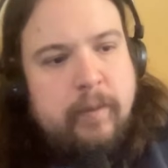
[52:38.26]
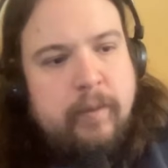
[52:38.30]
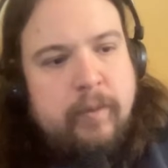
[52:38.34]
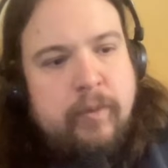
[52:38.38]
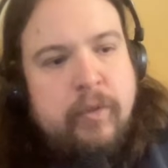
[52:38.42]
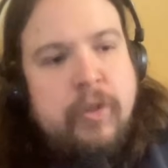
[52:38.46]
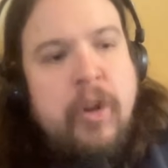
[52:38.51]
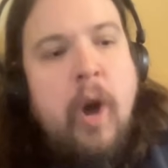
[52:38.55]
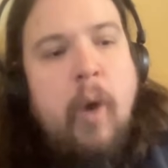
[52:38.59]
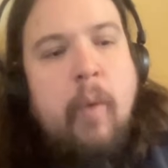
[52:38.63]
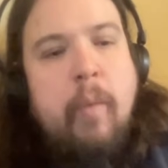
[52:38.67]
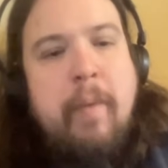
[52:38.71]

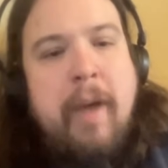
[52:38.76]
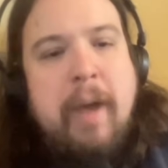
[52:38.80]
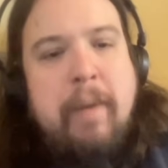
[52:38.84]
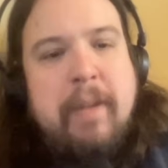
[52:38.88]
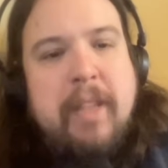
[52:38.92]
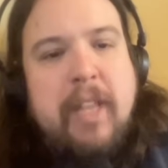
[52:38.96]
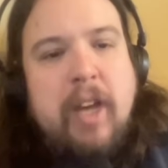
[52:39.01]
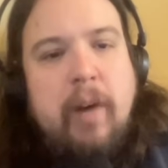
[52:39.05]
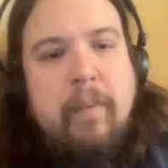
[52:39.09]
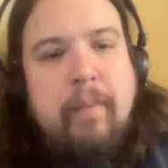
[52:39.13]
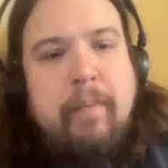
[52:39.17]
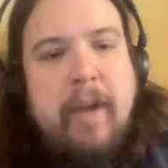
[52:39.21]
No, maybe
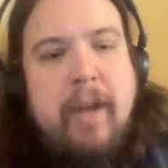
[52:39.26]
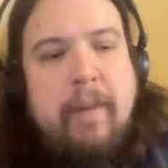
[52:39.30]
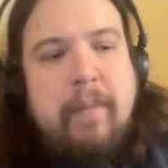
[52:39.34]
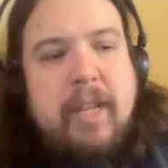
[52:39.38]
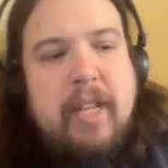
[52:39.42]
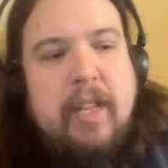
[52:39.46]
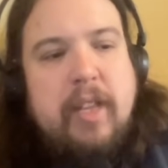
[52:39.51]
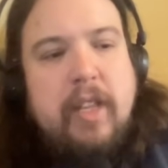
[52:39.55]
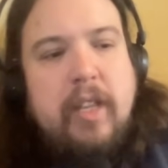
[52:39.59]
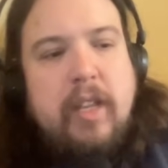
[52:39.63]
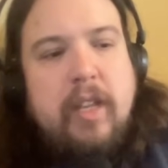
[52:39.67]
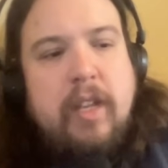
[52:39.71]

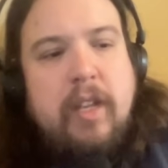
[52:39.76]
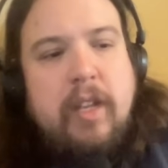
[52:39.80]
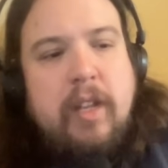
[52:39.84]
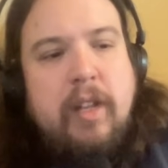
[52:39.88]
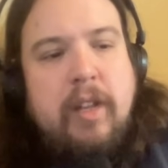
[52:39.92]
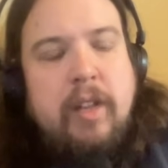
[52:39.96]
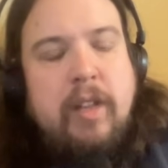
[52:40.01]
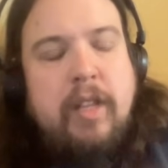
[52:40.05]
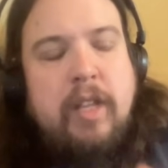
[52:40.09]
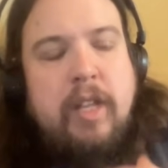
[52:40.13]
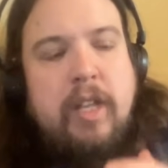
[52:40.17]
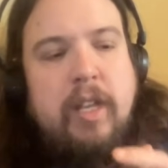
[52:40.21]

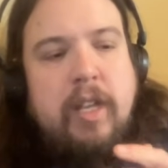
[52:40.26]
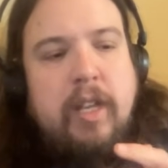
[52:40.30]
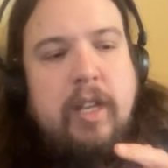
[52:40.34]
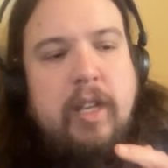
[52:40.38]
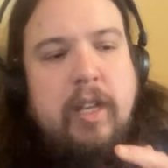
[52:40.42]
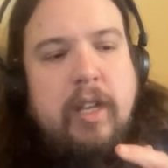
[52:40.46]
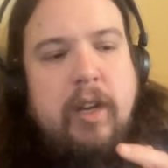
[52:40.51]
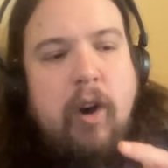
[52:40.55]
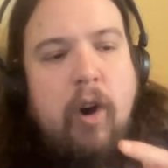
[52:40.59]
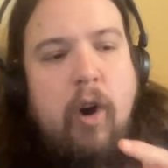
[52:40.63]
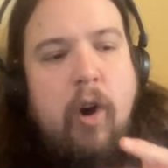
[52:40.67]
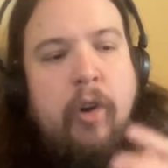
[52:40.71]

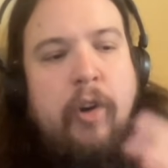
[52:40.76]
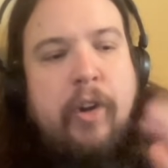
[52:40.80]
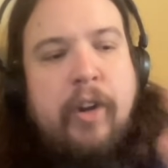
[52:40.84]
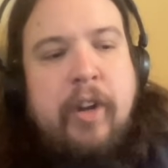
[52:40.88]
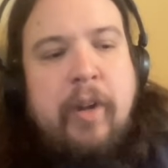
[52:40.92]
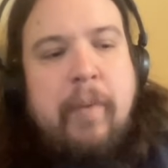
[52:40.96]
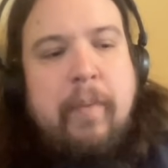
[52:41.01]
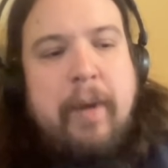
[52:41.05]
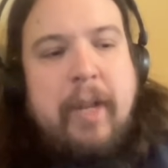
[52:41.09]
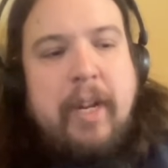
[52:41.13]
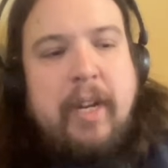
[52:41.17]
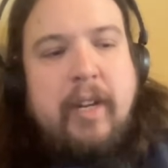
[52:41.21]
the
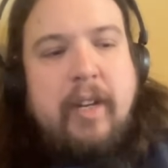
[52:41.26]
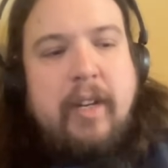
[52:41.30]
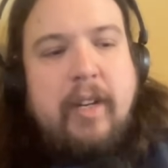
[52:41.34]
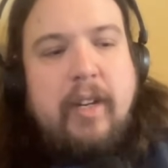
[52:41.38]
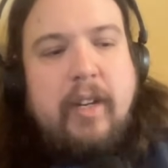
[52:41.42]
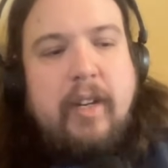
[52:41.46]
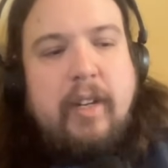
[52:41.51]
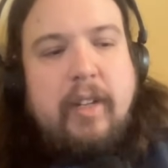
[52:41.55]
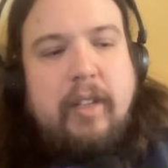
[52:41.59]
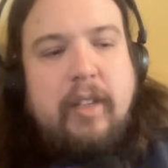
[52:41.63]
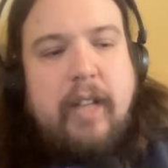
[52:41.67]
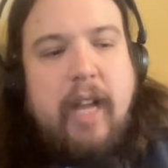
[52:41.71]
argument
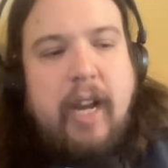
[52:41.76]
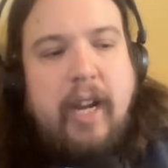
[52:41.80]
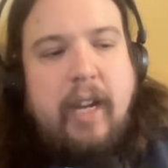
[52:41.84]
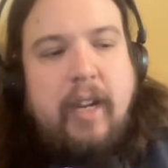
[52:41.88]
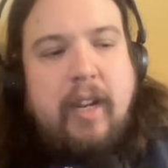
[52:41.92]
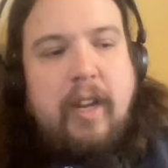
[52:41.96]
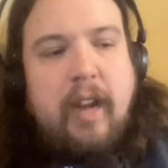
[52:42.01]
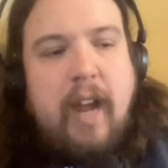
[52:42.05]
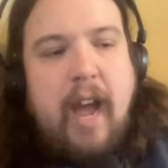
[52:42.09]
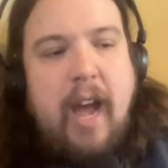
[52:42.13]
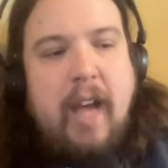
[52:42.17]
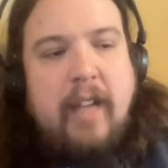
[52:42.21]

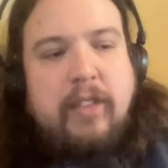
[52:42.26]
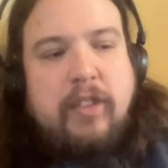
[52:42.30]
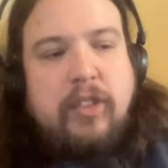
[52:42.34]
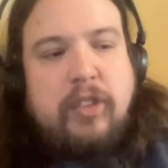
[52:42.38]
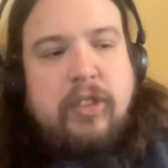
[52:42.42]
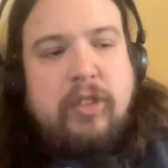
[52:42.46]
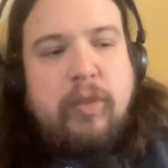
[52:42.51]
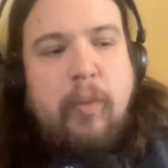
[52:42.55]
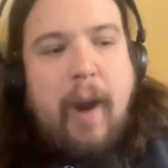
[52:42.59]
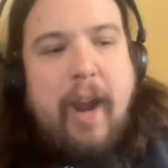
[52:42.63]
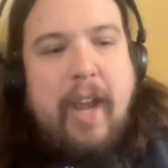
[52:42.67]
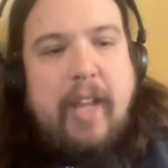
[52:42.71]
like has
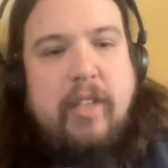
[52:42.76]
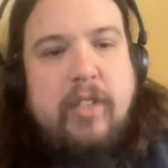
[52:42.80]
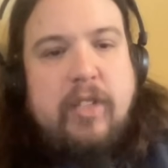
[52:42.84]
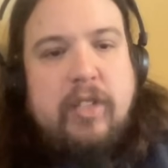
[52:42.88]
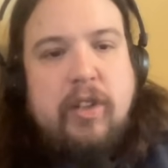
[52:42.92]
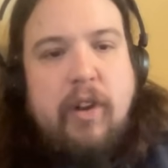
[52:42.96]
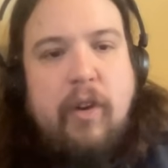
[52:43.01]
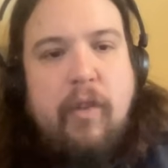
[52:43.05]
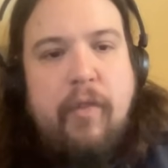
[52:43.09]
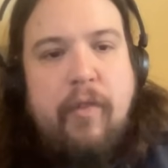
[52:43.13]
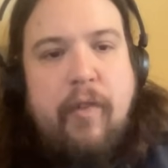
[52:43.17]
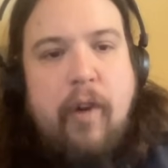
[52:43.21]
swayed
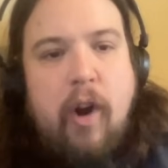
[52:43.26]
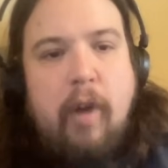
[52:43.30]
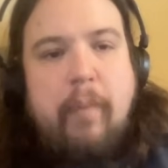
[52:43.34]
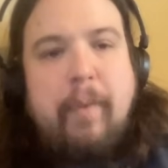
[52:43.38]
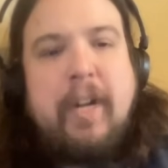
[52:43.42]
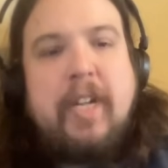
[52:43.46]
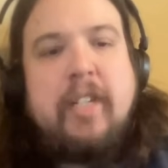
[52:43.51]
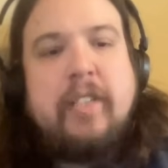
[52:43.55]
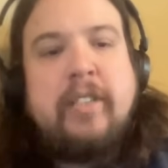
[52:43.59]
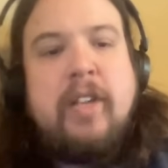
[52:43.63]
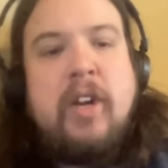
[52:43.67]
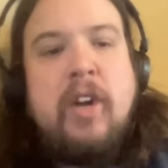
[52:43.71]
so far,
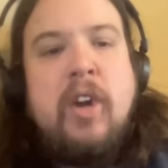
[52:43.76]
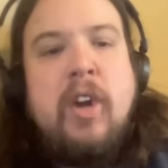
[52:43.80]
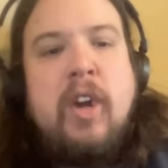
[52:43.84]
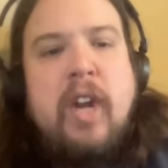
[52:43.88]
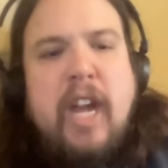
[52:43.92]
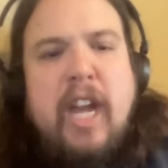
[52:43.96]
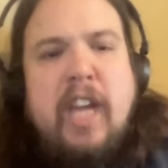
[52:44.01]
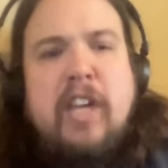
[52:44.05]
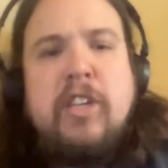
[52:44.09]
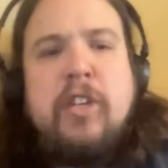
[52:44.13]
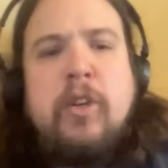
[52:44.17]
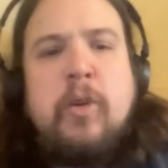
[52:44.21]
because
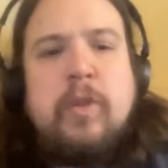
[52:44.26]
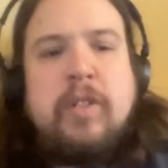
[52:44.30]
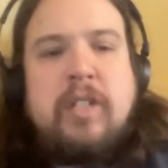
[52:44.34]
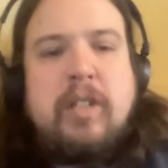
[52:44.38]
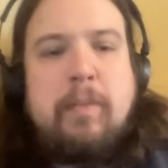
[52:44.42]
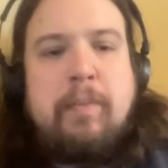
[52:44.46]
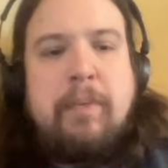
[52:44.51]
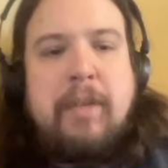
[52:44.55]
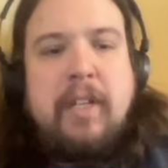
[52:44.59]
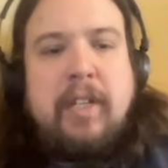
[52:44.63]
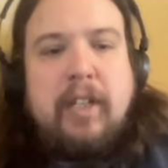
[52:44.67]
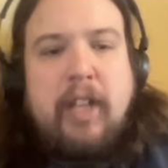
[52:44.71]
it used to
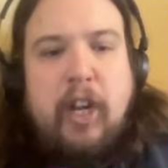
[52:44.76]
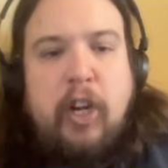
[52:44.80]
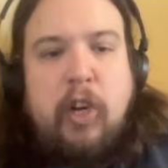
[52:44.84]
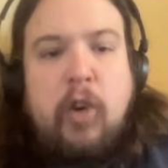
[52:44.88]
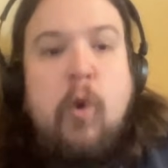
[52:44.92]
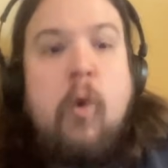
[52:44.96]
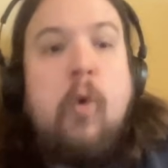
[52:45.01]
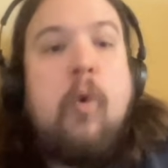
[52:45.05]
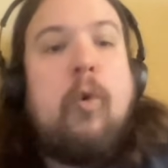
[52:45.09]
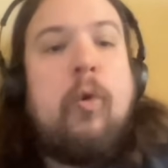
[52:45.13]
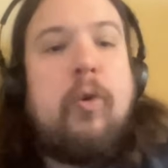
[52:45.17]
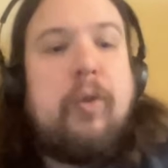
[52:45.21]
be like
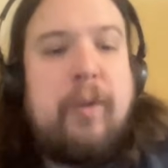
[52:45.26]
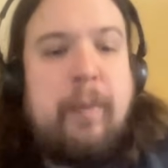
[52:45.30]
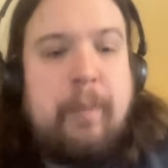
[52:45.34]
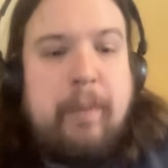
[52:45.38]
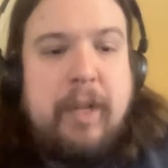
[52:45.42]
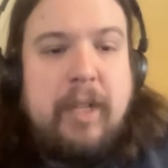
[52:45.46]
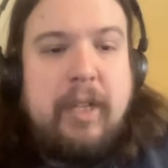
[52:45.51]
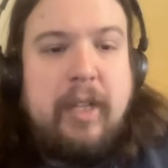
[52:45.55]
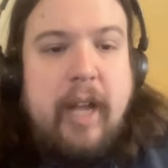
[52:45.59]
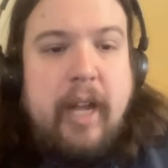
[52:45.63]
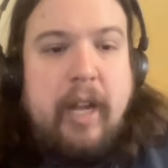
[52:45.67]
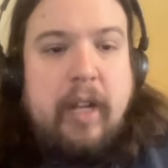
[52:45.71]
cool to
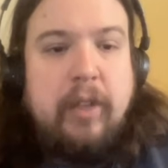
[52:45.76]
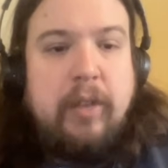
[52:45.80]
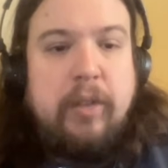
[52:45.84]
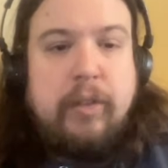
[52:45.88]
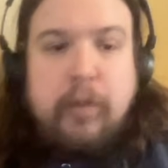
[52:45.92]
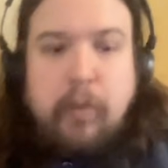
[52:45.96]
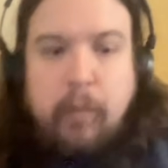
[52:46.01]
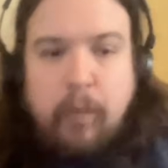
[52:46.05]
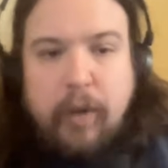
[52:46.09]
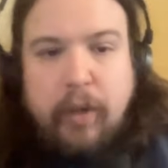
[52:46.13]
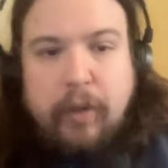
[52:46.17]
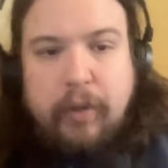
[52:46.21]
be like
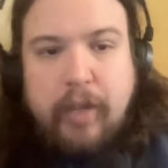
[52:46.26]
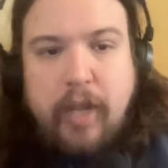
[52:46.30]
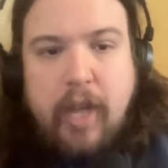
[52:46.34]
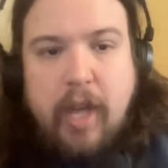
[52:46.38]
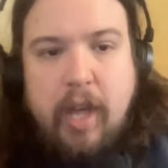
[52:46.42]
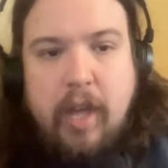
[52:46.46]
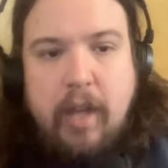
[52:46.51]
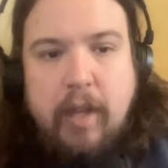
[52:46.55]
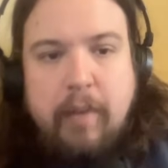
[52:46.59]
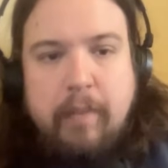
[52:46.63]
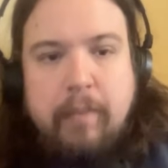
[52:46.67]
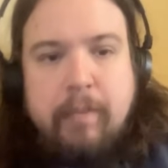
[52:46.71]
Lou
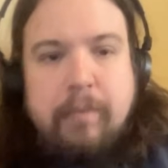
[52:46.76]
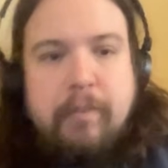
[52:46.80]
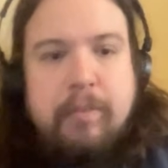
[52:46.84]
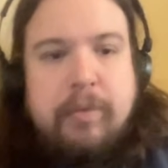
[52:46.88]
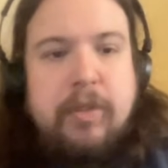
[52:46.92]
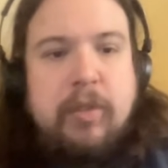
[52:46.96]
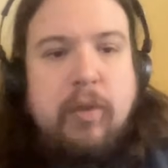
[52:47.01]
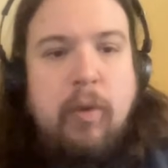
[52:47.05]
Williams